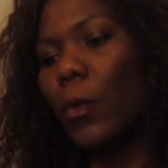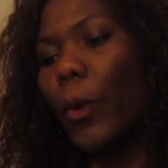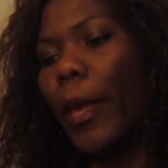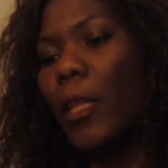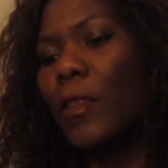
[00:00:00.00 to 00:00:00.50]
the
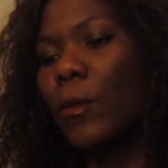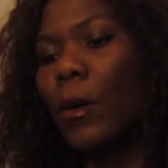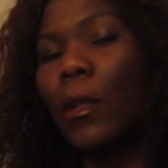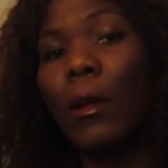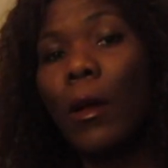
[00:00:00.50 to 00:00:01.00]
way into
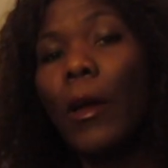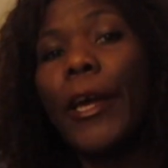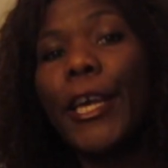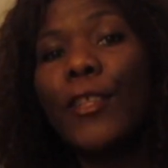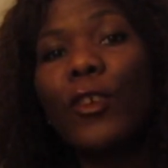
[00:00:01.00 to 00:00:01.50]

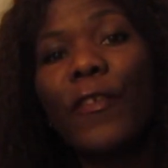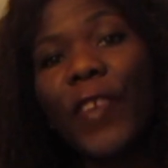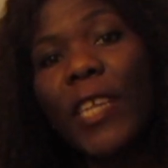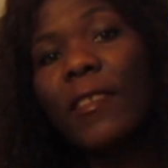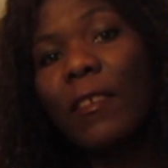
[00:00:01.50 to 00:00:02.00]
a
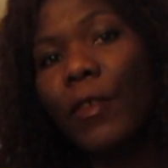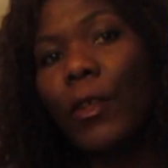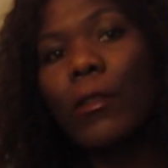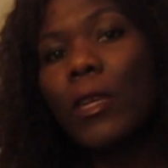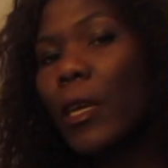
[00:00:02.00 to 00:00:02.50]

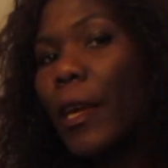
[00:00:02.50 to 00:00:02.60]
festival